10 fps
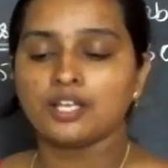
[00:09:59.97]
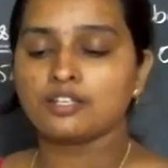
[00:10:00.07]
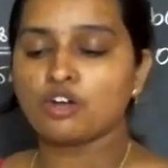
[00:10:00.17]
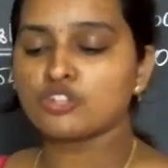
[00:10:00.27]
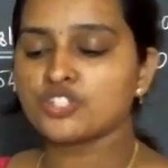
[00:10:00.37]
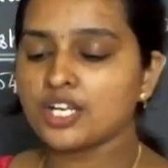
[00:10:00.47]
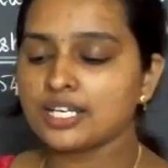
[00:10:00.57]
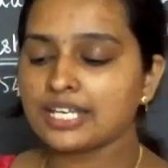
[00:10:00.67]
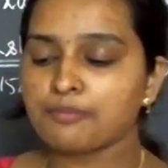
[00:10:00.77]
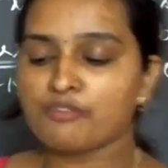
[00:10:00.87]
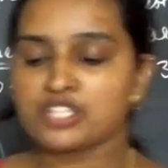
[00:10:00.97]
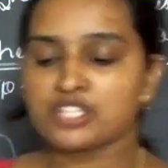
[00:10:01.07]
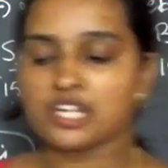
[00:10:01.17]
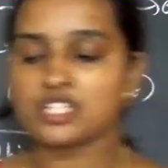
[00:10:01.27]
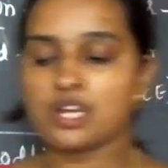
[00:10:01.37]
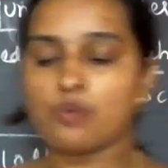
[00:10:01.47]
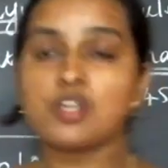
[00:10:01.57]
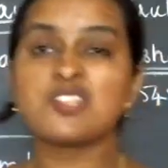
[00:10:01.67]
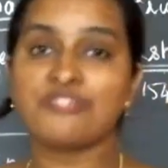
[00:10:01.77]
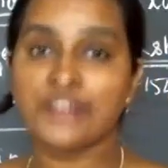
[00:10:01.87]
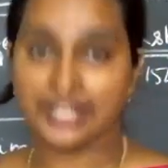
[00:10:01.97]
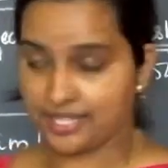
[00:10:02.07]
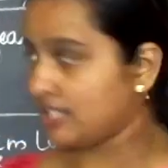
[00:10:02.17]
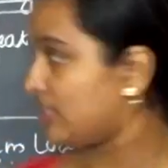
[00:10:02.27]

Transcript: The original name of Sher Shah was Farid.